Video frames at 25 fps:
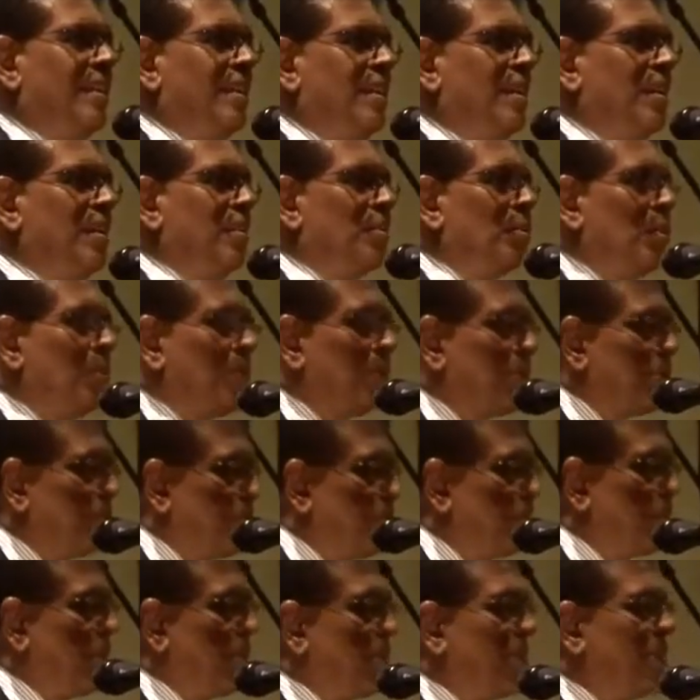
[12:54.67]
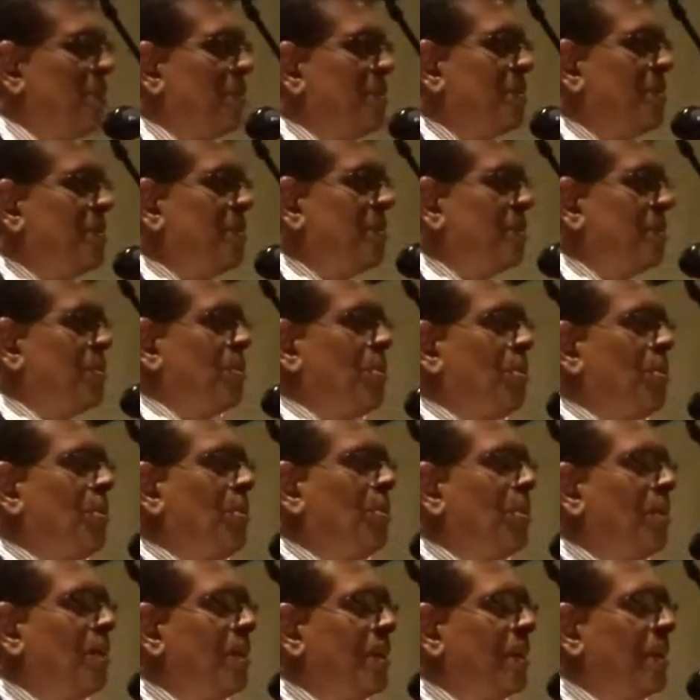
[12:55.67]
is also because of the
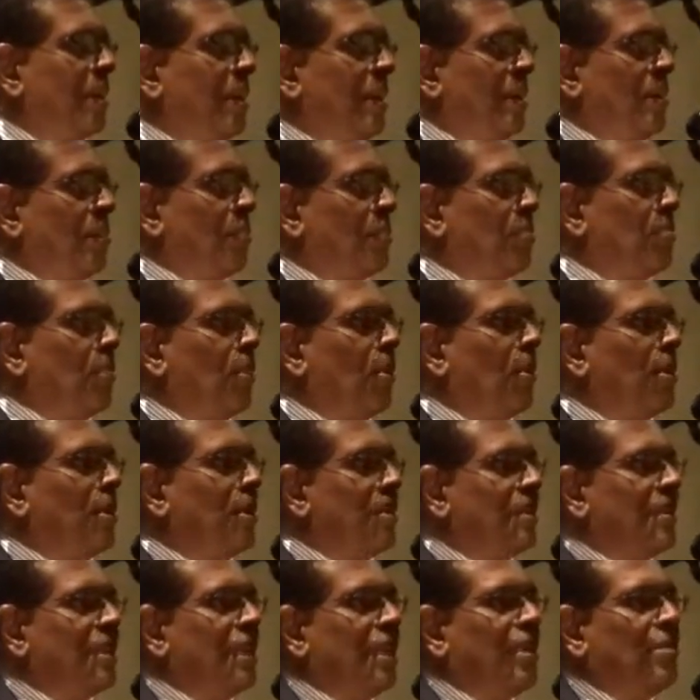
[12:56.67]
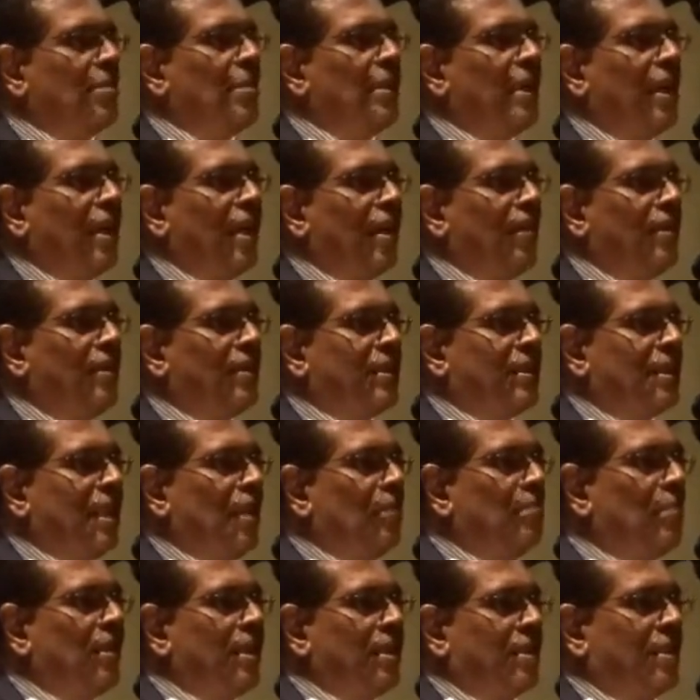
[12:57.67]
strong bonds that we have
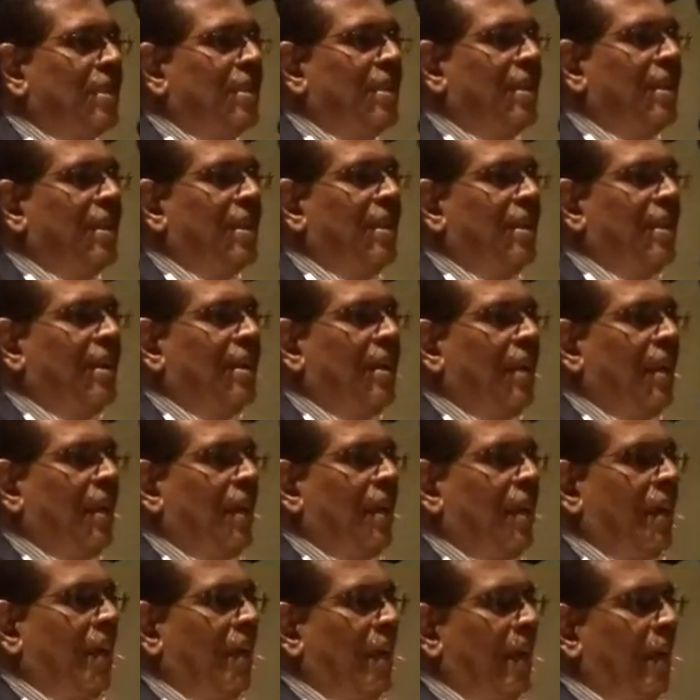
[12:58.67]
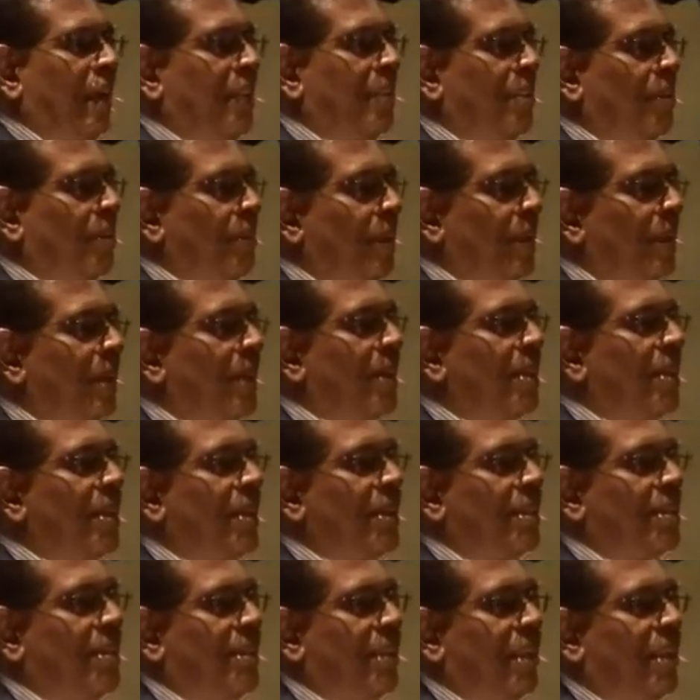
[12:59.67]
established at the very
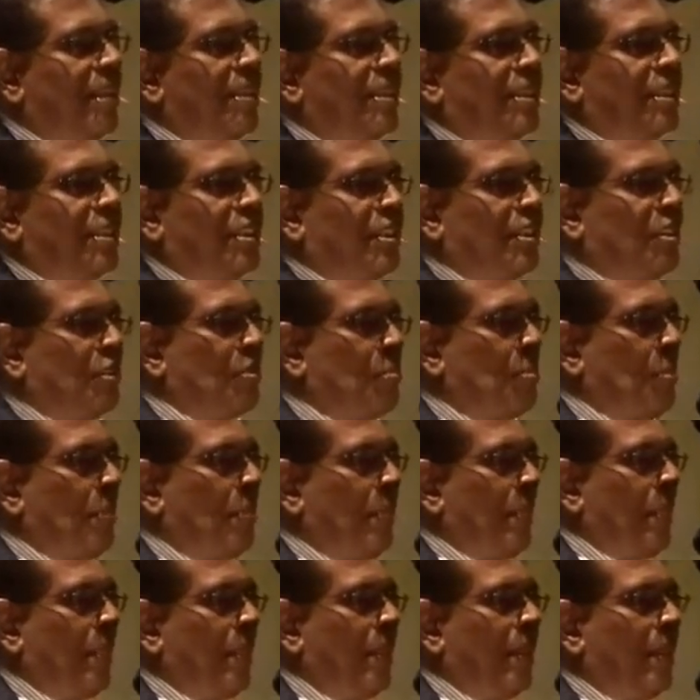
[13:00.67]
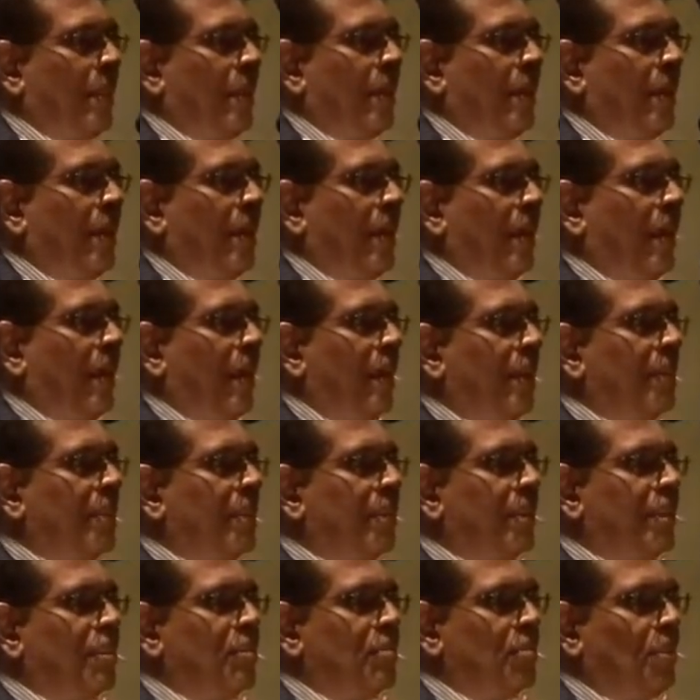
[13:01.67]
early stages. And
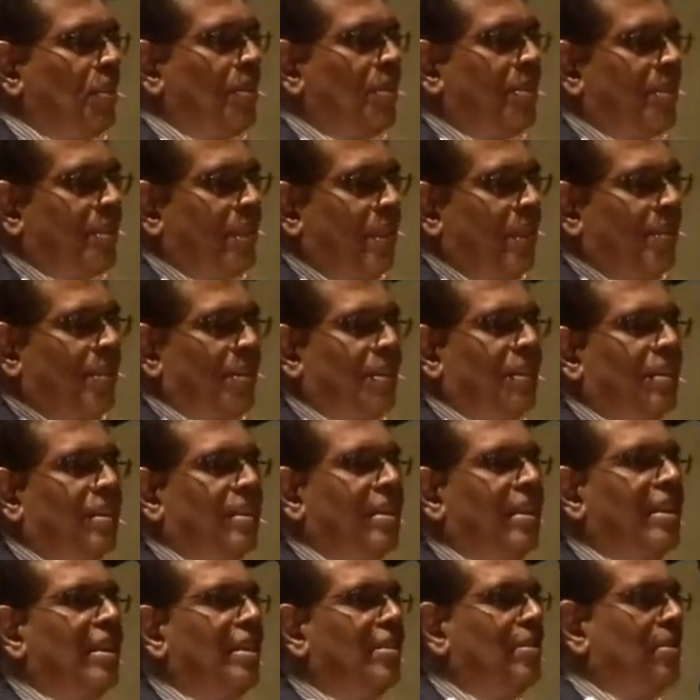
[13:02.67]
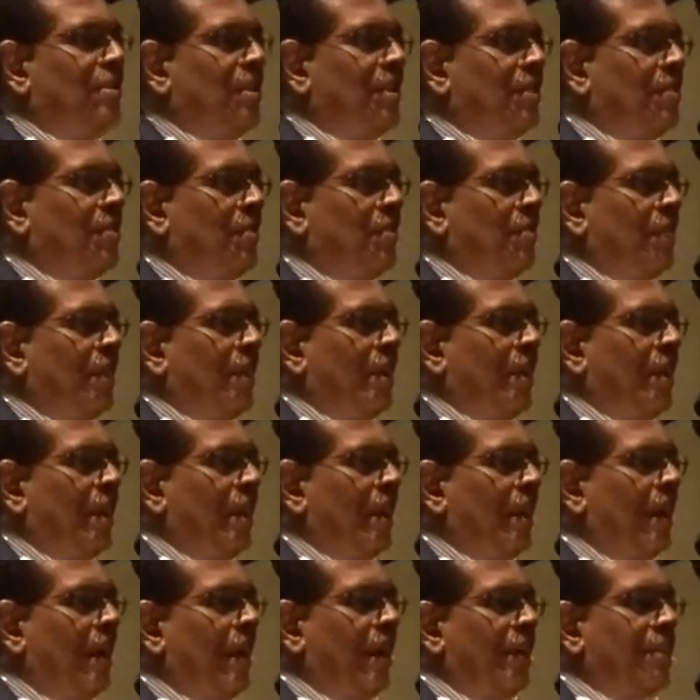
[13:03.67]
these bonds have continued
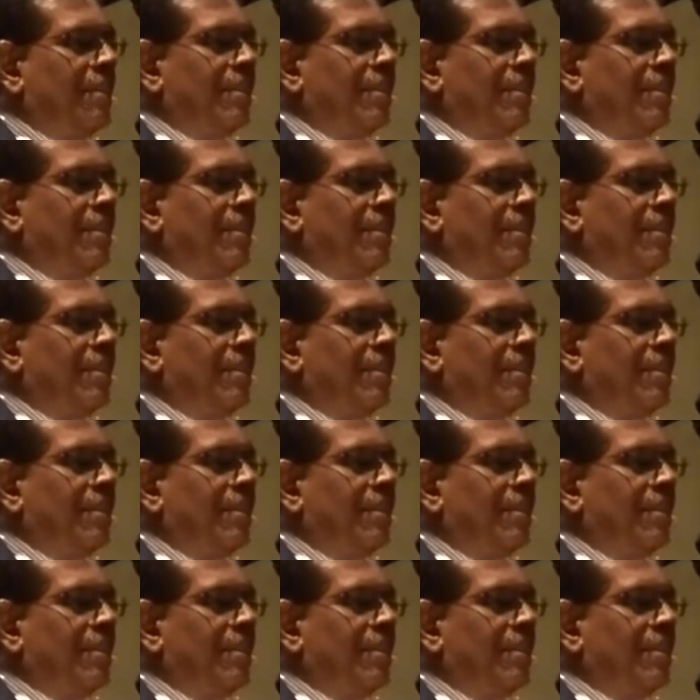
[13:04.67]
and